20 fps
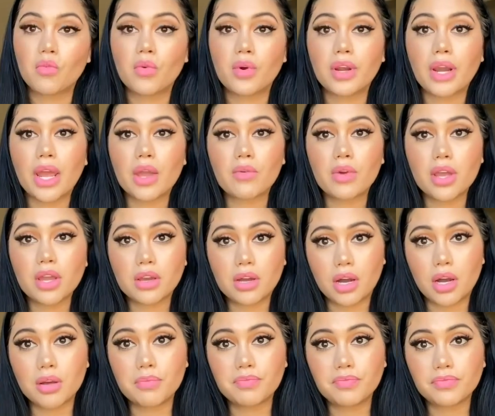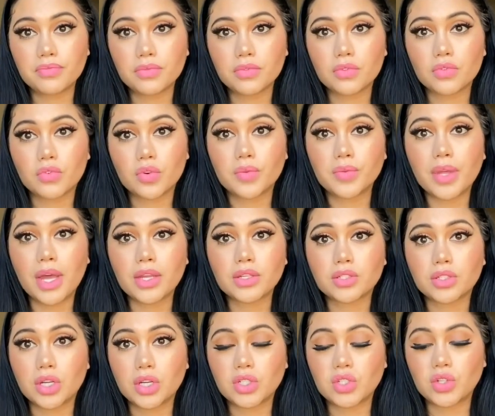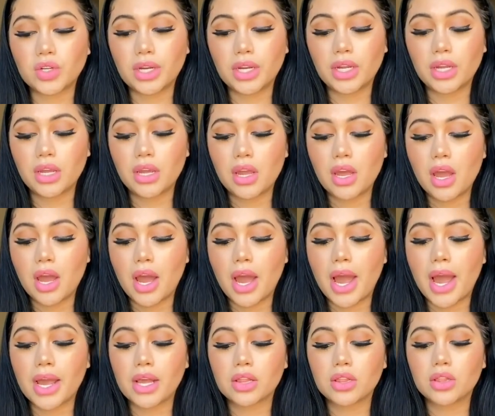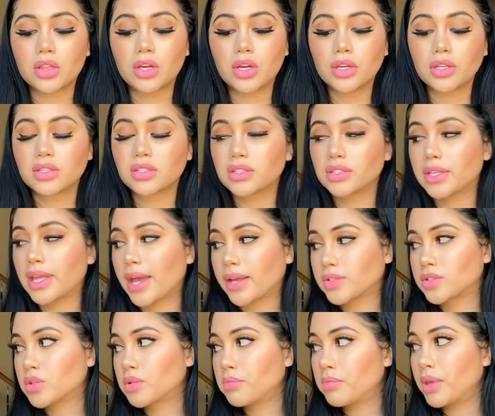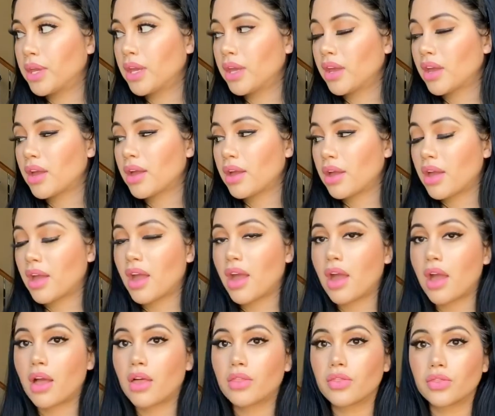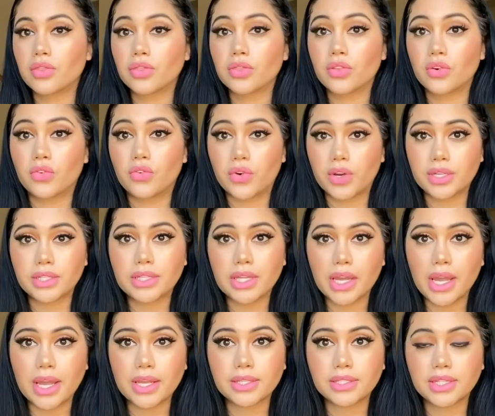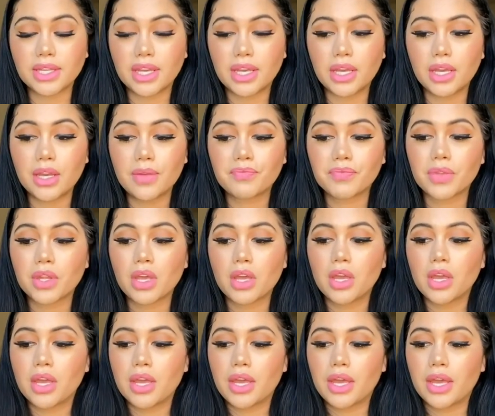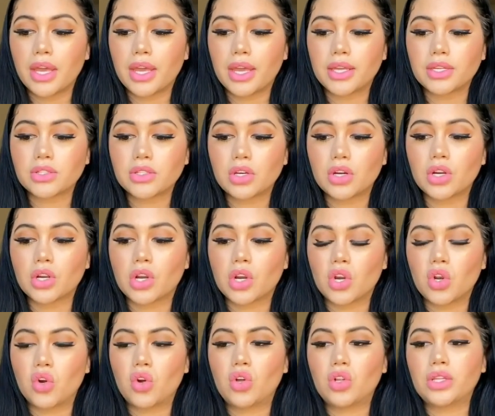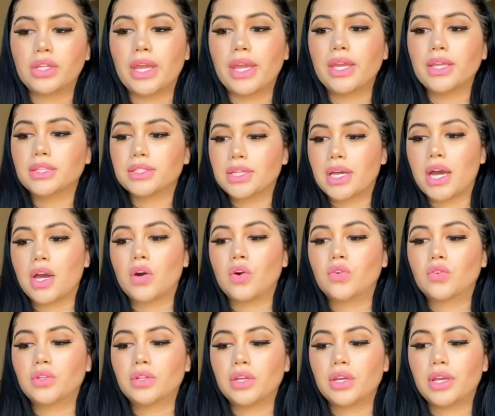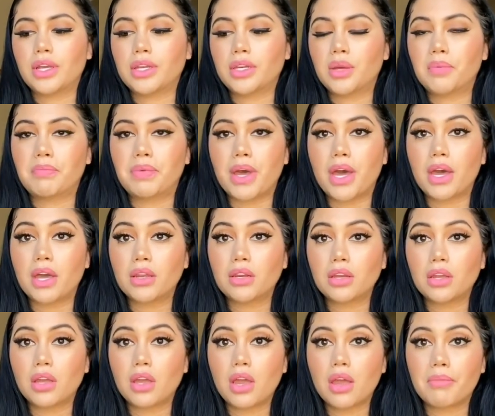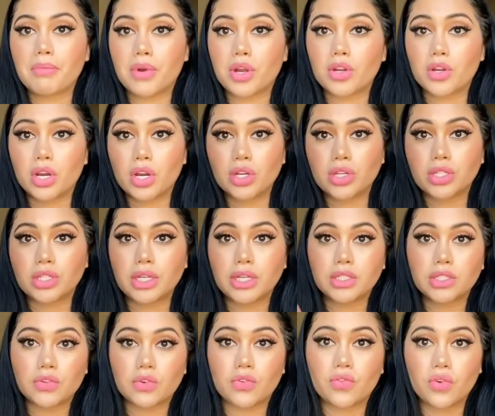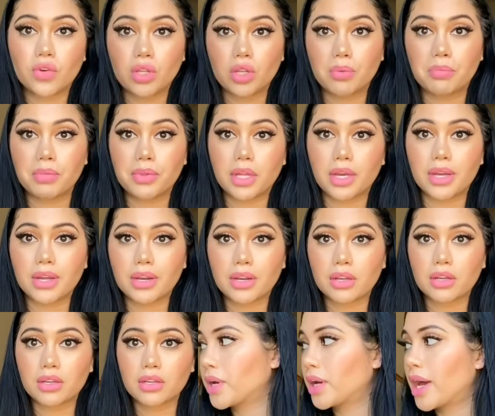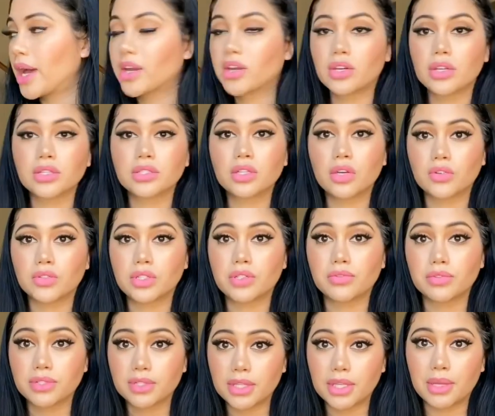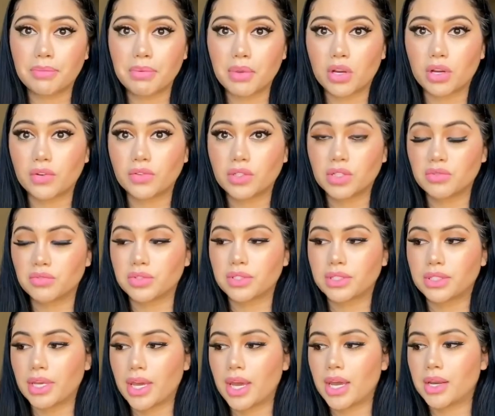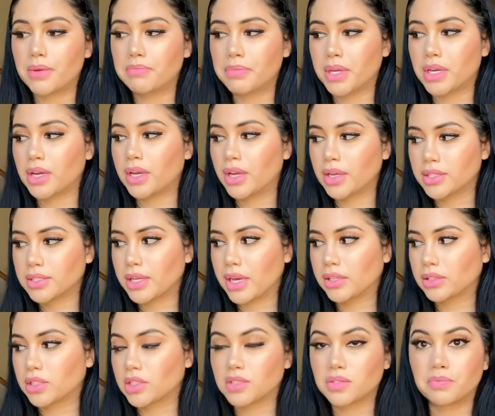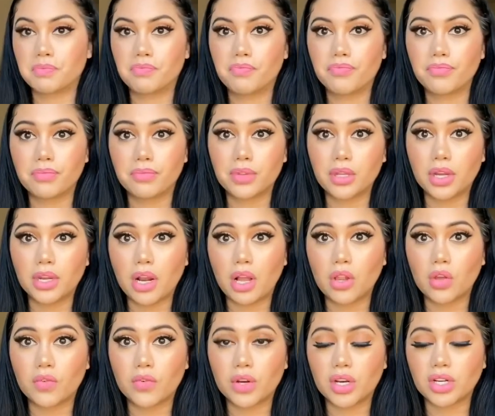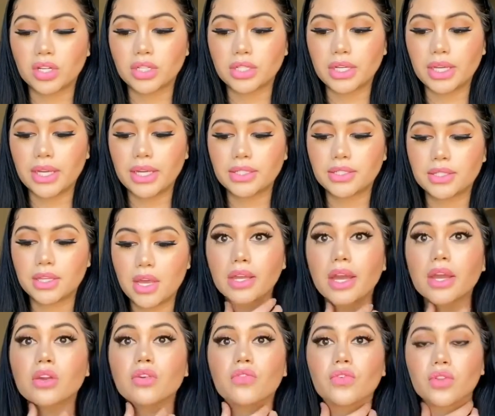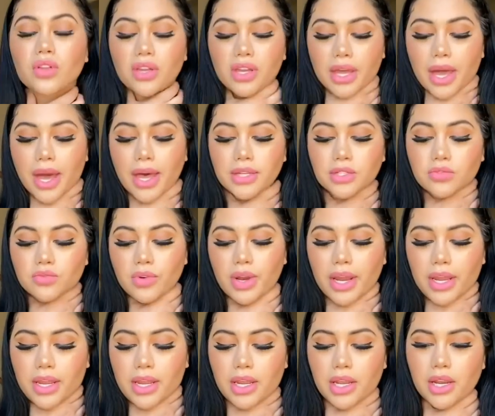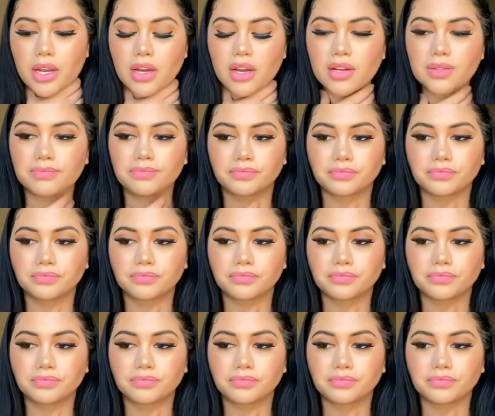When I wake up from that surgery, I look next to me, and the first thing I see is a girl laying down in a bed, but her sheets are full of blood. But I couldn't tell if she was sleeping or if she was dead because like there's blood all over her sheets. I could feel a cast right here.